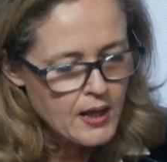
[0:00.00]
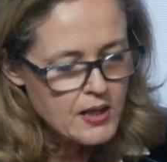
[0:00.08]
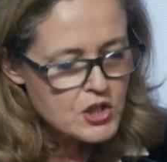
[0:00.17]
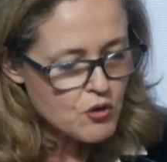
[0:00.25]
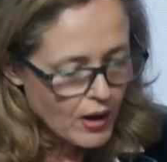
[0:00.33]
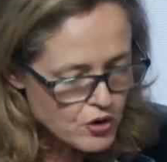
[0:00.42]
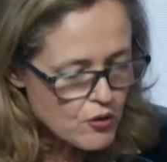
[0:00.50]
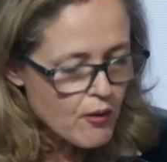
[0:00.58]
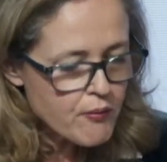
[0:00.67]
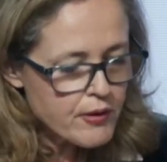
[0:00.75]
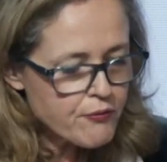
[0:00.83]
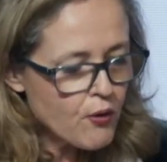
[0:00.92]
Structural
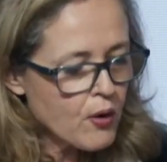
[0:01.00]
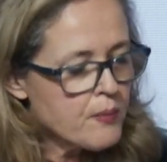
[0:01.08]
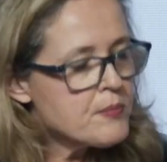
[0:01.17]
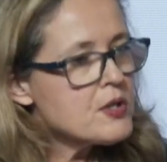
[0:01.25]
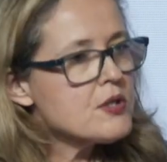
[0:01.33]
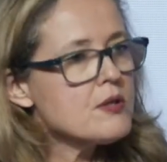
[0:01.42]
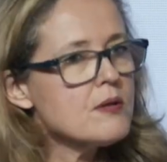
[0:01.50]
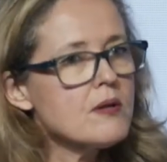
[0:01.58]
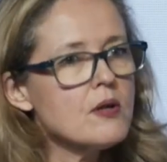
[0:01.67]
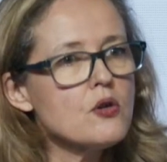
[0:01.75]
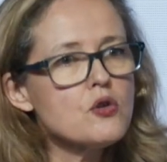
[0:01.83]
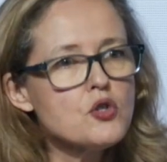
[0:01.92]
reforms
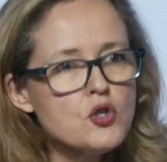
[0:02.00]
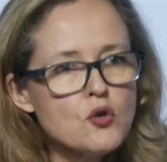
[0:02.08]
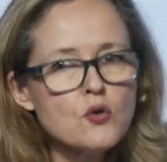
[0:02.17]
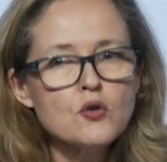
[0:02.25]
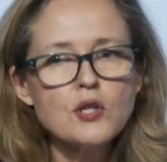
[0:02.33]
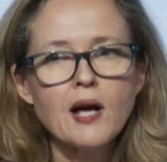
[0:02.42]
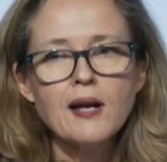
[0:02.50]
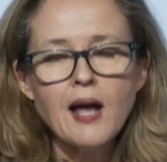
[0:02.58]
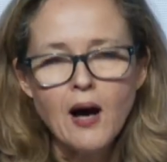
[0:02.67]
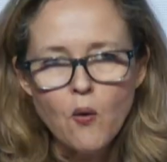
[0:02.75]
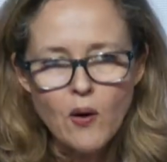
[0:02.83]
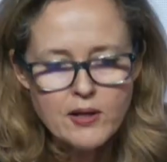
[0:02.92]
should
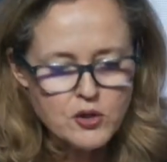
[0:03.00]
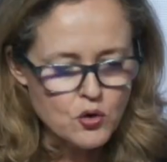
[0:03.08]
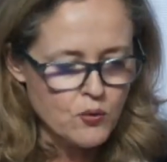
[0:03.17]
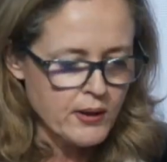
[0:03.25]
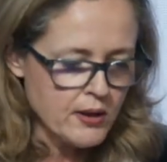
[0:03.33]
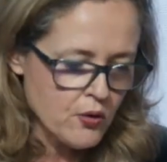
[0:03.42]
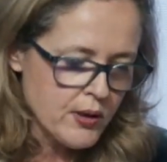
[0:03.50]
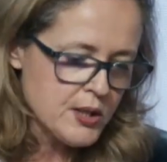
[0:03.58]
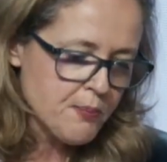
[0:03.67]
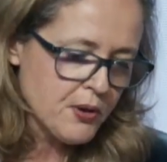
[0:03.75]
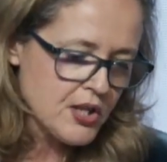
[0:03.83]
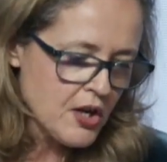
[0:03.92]
allow us to increase
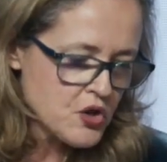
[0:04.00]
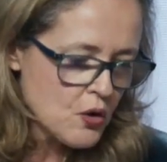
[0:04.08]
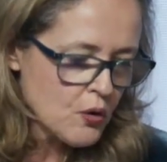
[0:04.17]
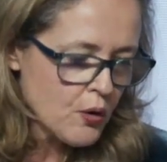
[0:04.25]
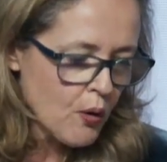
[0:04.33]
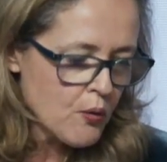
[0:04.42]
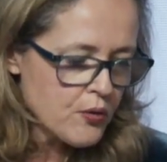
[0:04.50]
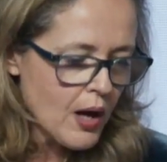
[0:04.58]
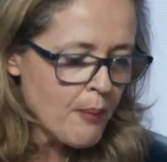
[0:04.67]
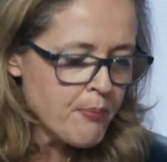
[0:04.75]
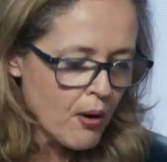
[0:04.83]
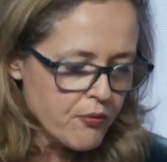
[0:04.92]
potential growth
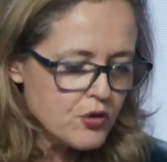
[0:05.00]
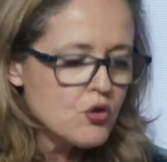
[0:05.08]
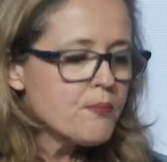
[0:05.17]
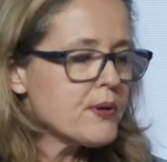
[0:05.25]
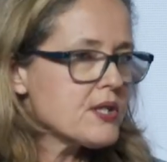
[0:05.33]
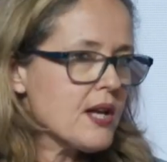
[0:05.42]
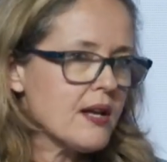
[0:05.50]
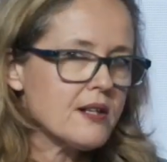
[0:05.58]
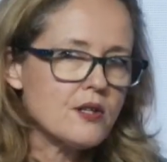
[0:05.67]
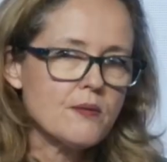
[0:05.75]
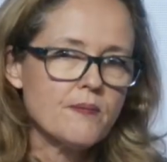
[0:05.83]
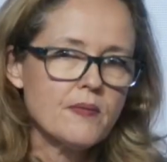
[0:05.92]
above
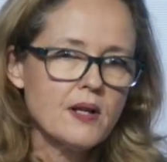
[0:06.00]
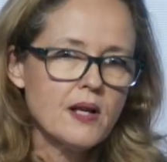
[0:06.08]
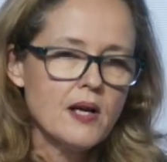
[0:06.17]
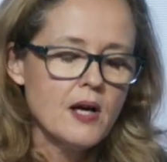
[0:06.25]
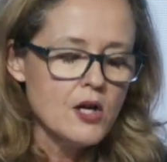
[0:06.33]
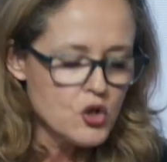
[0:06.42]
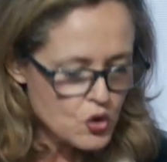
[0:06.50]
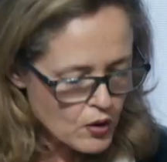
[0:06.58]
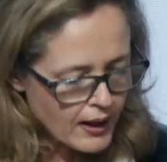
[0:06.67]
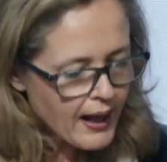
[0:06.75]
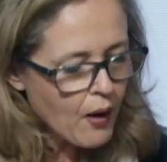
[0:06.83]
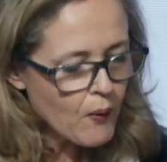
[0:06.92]
2%, should
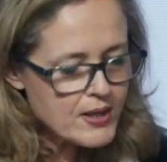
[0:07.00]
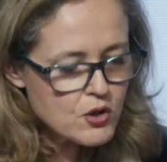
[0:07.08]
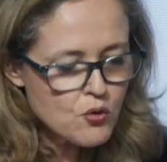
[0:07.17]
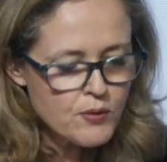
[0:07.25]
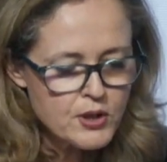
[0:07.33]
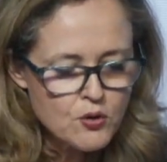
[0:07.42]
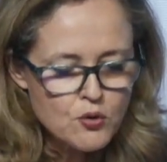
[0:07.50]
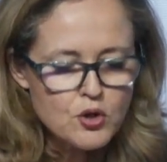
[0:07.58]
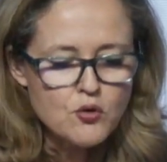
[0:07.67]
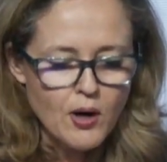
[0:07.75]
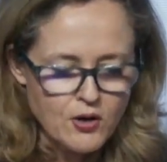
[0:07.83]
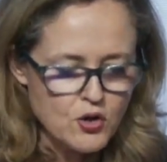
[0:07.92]
allow us to reduce
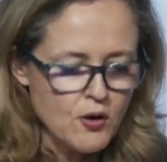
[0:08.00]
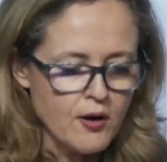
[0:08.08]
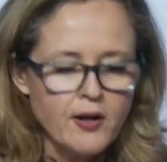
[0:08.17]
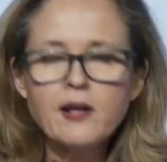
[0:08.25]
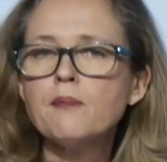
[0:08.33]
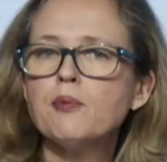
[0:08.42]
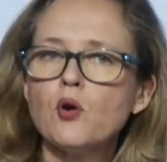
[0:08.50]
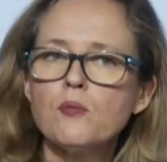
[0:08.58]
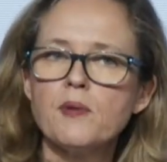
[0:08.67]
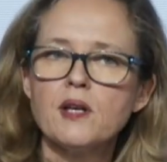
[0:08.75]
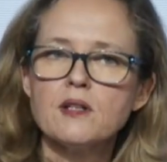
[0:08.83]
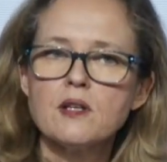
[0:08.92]
structural
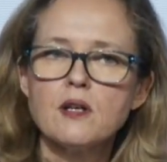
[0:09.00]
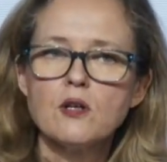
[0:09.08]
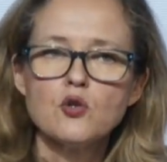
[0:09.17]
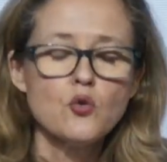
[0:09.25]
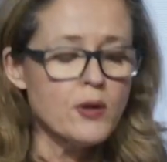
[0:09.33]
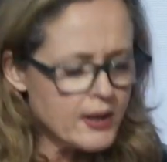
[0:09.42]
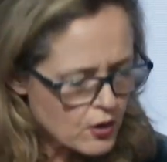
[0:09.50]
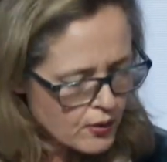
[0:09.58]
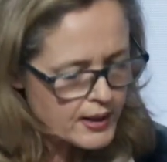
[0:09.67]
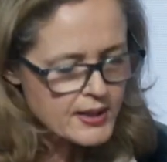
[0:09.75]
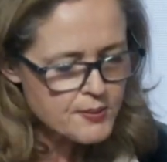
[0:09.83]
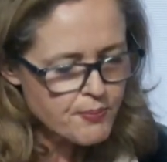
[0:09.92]
unemployment, to
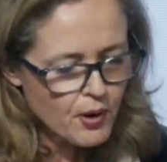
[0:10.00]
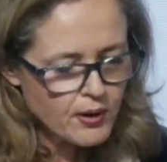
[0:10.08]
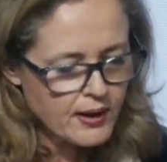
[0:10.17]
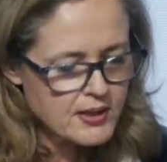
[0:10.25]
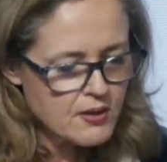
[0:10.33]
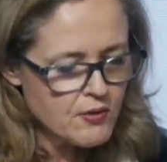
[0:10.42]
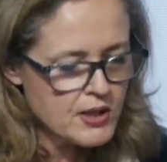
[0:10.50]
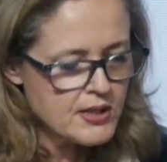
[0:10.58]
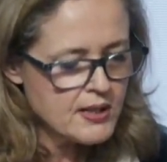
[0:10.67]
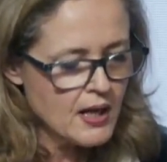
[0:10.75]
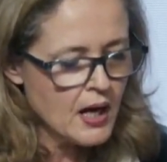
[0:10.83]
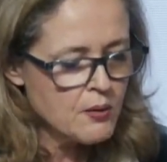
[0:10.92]
increase
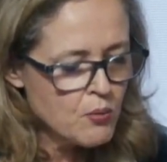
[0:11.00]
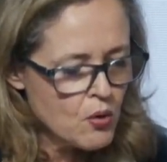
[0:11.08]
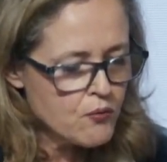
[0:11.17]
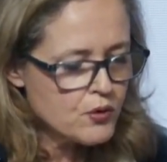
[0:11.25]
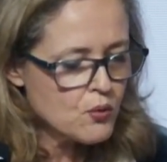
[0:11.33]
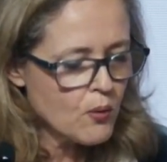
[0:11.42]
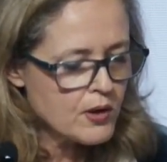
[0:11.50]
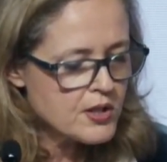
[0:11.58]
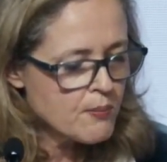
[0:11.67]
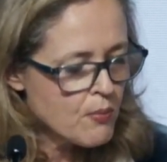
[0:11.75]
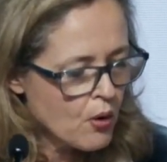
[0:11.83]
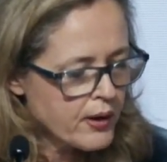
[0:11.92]
productivity and move towards
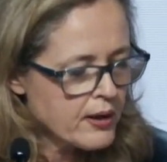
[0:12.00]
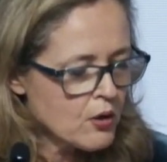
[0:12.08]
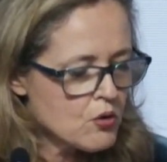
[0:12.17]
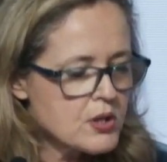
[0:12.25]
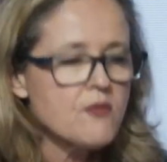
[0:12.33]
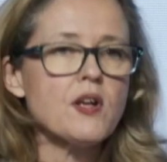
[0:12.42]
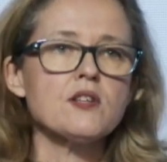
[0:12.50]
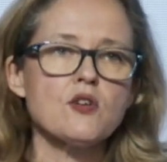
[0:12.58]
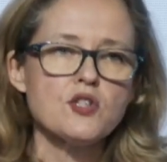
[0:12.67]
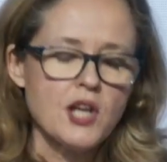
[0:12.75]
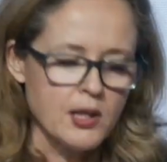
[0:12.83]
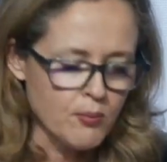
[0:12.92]
a more inclusive and
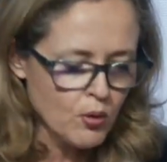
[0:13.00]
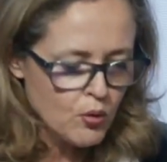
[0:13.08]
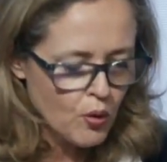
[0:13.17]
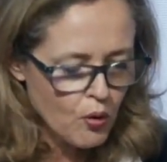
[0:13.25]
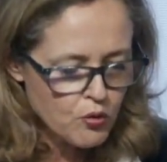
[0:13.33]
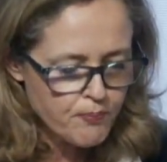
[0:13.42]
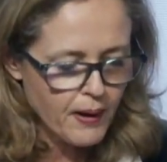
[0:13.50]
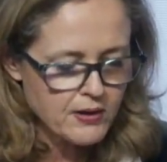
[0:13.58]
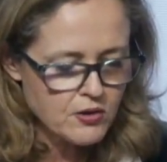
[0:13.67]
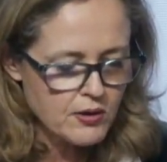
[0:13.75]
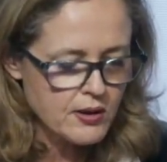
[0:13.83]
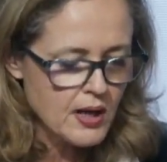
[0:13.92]
sustainable growth
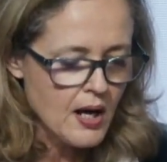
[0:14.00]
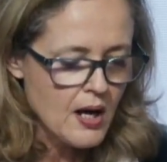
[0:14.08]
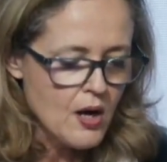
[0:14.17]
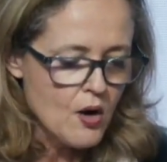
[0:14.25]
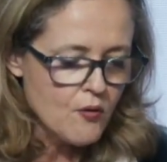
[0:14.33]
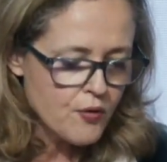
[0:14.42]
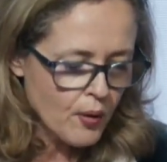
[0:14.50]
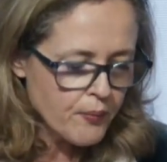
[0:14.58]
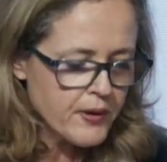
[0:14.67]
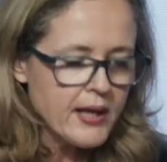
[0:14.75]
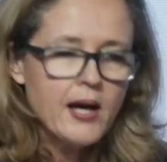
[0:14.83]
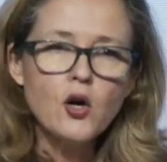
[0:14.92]
pattern from
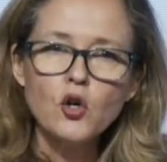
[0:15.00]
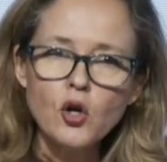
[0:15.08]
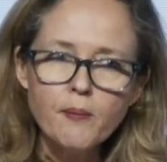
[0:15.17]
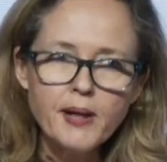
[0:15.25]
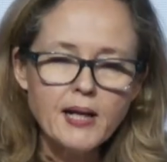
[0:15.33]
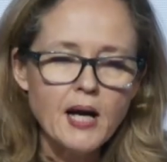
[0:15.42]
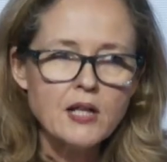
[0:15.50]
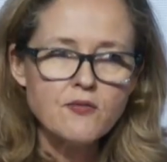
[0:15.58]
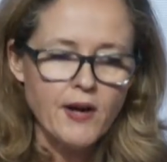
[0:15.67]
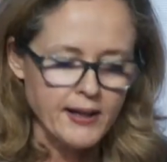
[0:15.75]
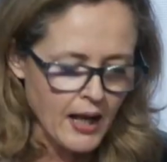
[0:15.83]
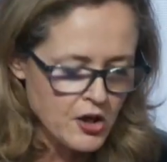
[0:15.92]
the economic and
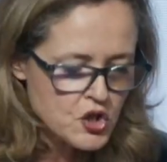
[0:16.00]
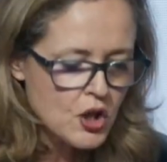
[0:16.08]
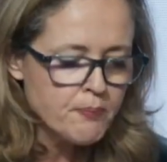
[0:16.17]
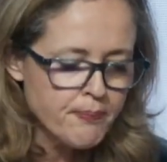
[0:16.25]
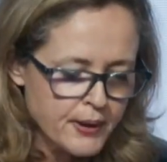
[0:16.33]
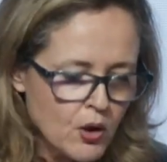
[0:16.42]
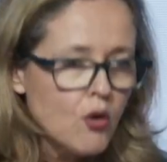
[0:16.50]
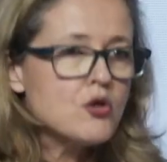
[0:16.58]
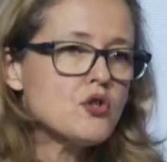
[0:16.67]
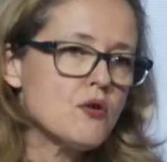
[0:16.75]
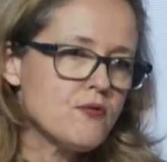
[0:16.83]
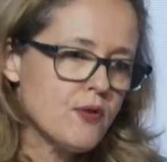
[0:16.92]
financial, but
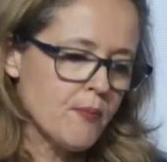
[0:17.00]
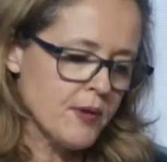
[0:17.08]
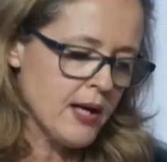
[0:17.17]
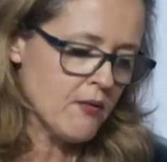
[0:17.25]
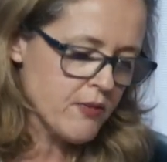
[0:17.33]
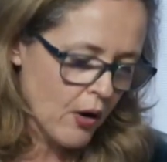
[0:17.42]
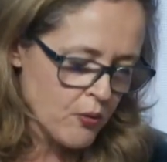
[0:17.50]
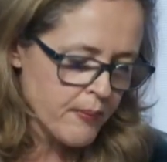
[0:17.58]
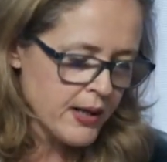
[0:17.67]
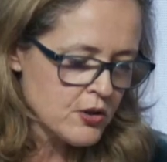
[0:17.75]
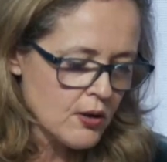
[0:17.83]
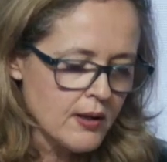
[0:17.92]
also from the
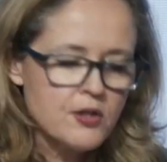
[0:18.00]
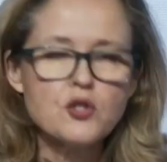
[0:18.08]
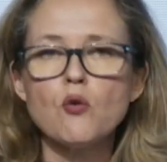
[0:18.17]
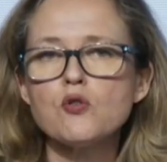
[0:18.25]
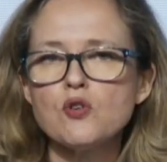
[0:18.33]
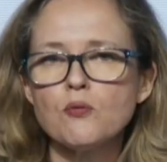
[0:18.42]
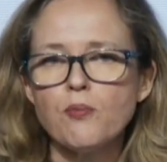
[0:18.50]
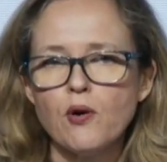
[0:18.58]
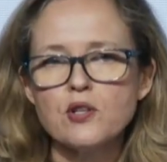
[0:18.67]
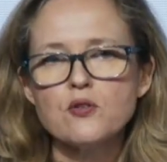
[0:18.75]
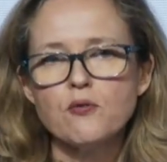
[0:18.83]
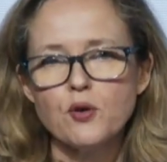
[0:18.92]
environmental and social
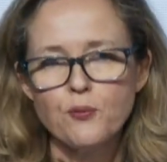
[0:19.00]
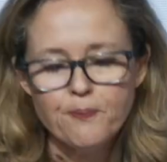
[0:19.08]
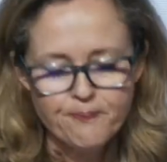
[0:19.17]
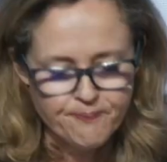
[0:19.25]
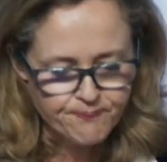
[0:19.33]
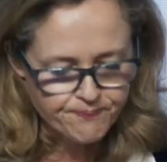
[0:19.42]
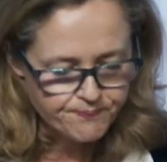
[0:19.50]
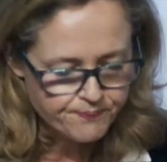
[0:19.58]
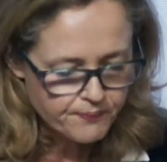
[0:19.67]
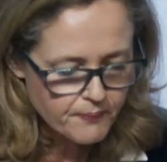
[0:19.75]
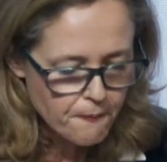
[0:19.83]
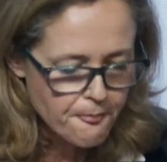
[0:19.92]
points of view.
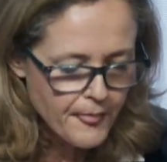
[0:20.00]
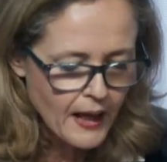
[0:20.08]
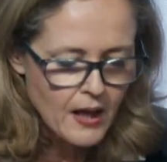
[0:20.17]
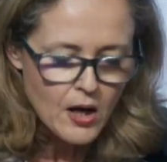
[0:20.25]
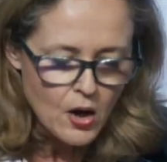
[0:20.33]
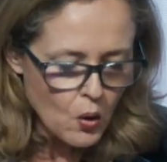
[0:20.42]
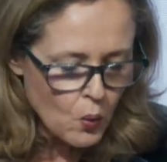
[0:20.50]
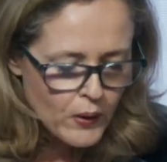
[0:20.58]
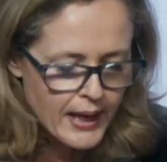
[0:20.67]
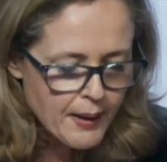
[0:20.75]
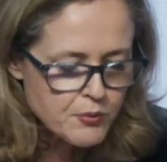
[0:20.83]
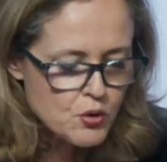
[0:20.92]

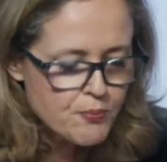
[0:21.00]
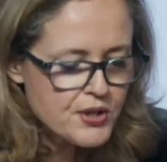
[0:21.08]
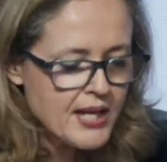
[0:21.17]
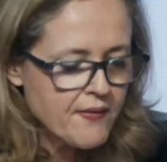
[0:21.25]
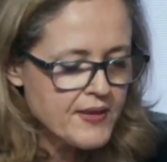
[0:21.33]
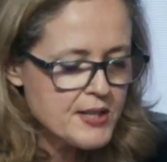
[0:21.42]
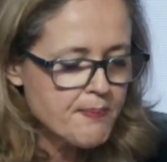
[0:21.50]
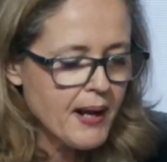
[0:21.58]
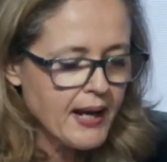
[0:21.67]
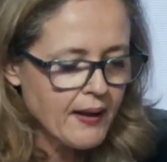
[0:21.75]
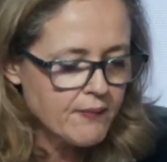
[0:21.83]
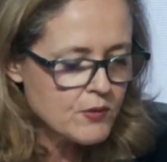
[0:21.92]
We aim to present this
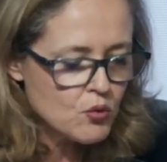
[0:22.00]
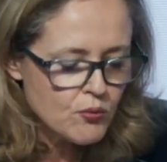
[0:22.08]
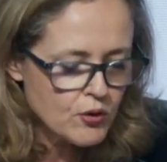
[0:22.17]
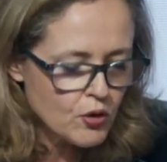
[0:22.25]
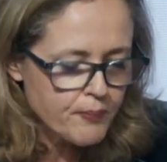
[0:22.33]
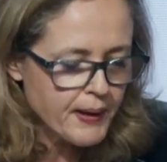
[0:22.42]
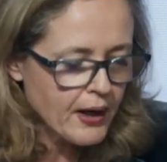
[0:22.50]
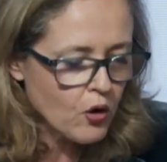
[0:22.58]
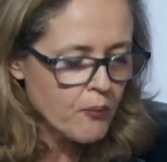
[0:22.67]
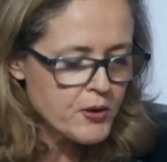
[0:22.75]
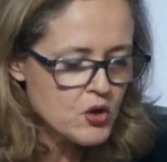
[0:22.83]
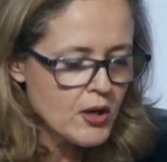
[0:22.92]
plan to the European
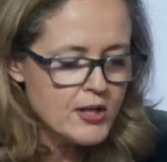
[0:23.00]
Commission